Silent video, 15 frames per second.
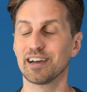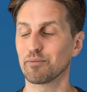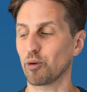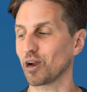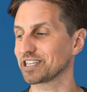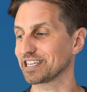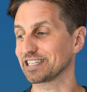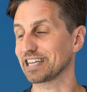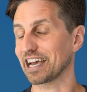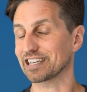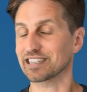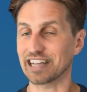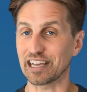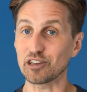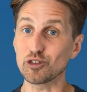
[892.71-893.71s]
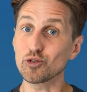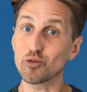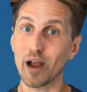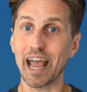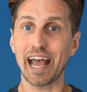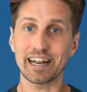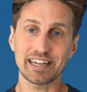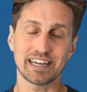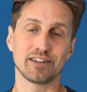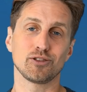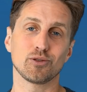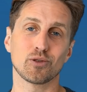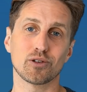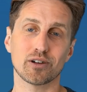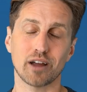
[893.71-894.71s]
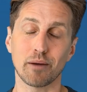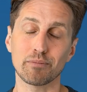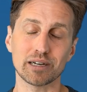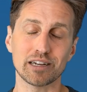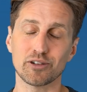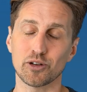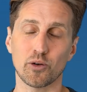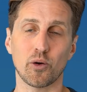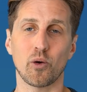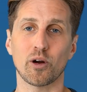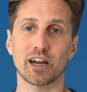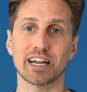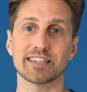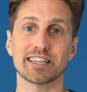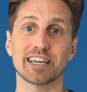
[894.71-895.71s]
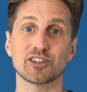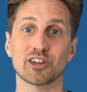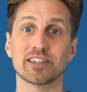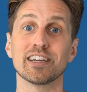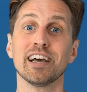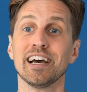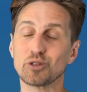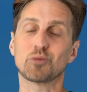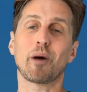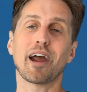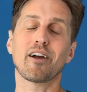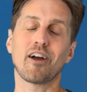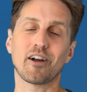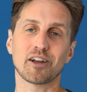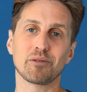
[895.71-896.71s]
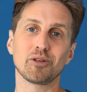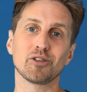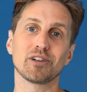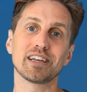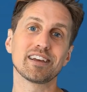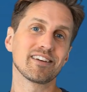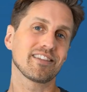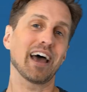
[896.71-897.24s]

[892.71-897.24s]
pricing test that you ran in your company or your organization to inspire our community,